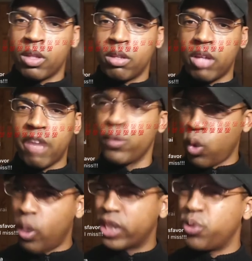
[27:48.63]
If you were
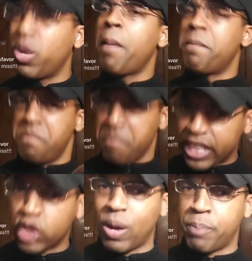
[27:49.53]
going to
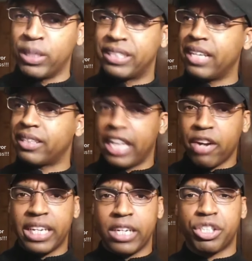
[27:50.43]
misrepresent their
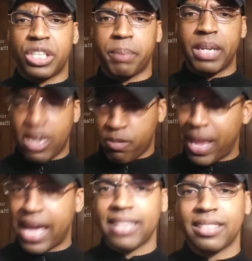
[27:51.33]
leadership in their
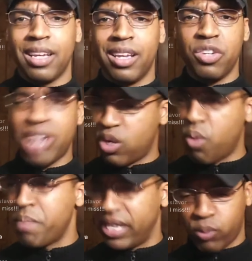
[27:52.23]
past, you're not going
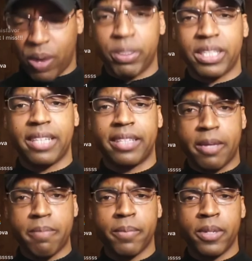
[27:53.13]
to misrepresent
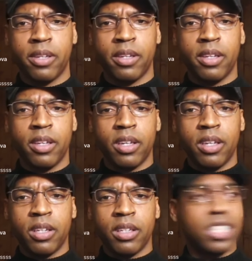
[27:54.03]
them.
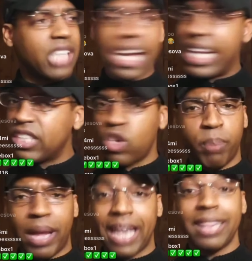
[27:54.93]
The Chinese don't
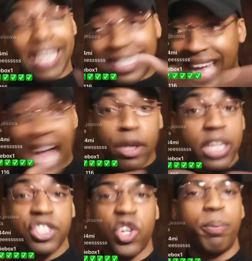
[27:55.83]
play that. The
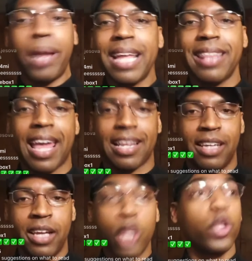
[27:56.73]
Italians don't play that.
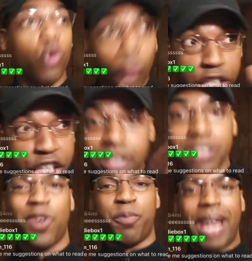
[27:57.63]
The Russians
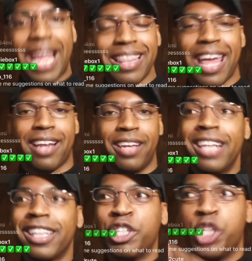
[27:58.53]
don't play that.
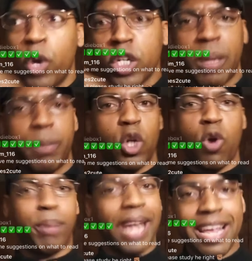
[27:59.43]
The Jewish people
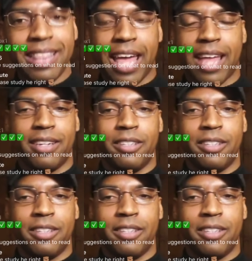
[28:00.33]
don't play that.